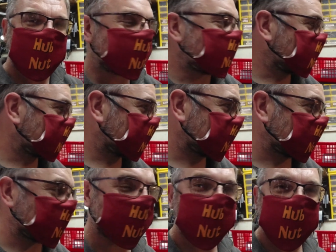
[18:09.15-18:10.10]
felt
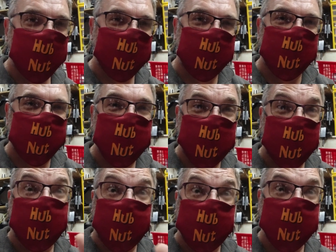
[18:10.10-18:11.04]
funny. The button is
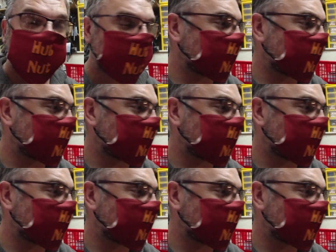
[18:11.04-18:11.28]
missing on the